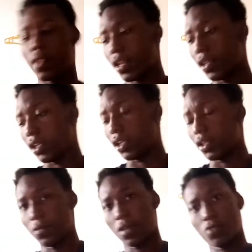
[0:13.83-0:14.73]
and
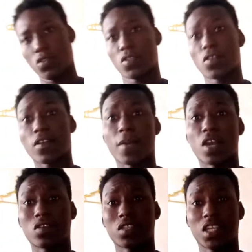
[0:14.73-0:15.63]
I'm going to be talking about
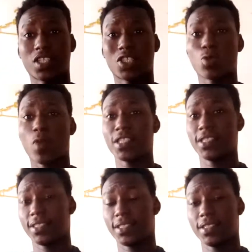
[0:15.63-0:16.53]

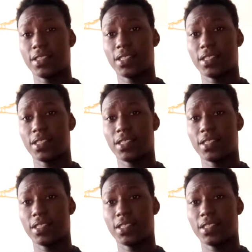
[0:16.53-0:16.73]
contextuality